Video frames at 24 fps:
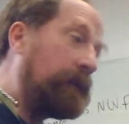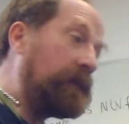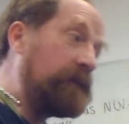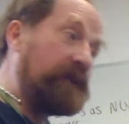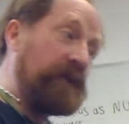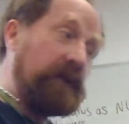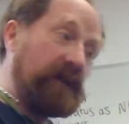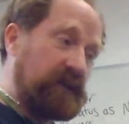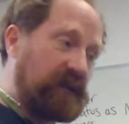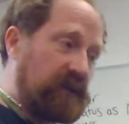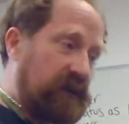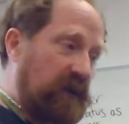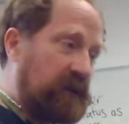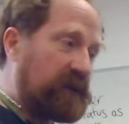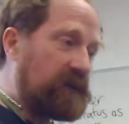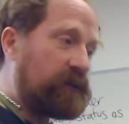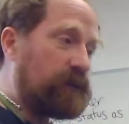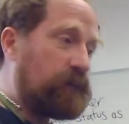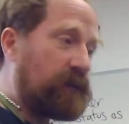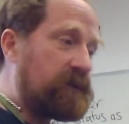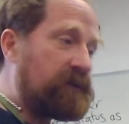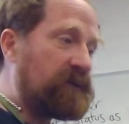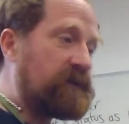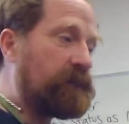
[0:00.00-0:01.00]
Just as
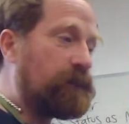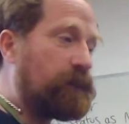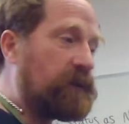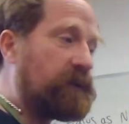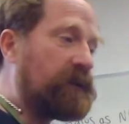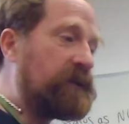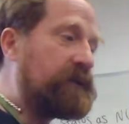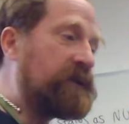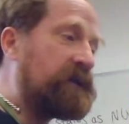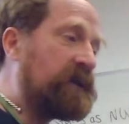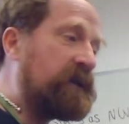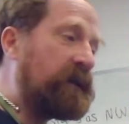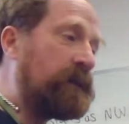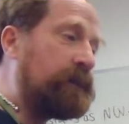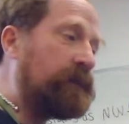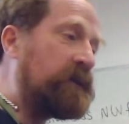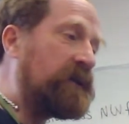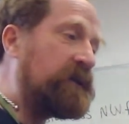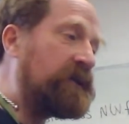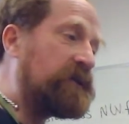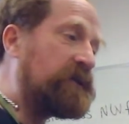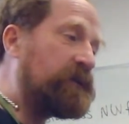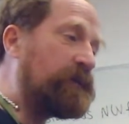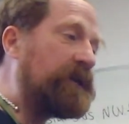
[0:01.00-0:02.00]
once upon a time
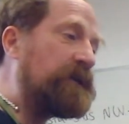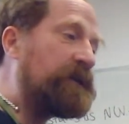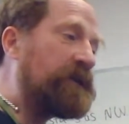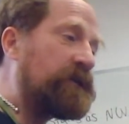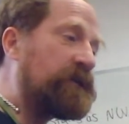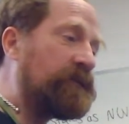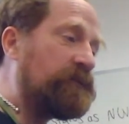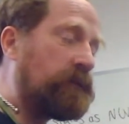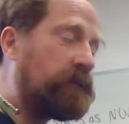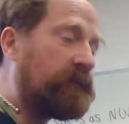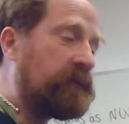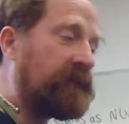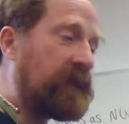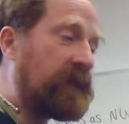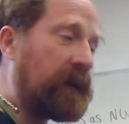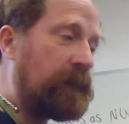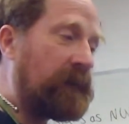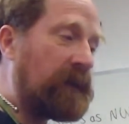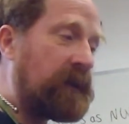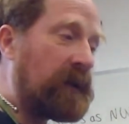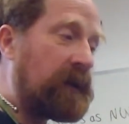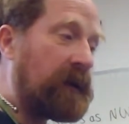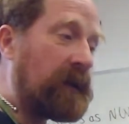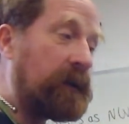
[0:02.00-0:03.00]
the Swedish royal
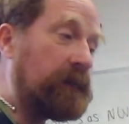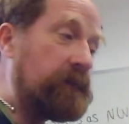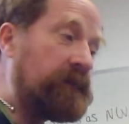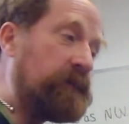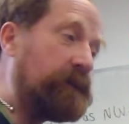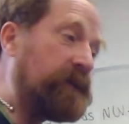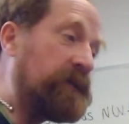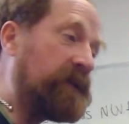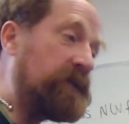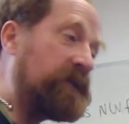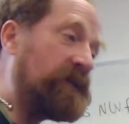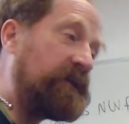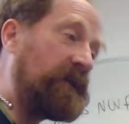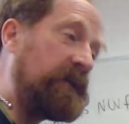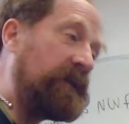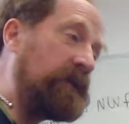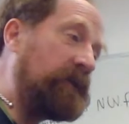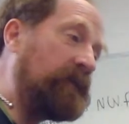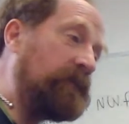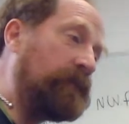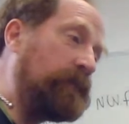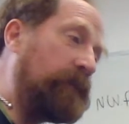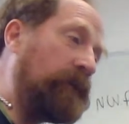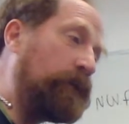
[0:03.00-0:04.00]
family claimed to be
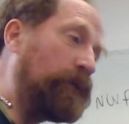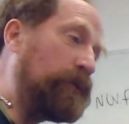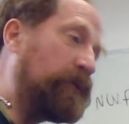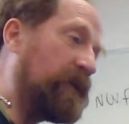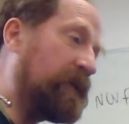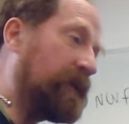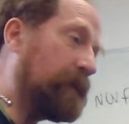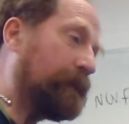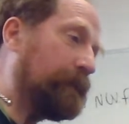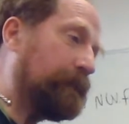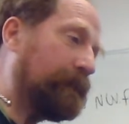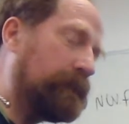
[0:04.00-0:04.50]
descended from Odin.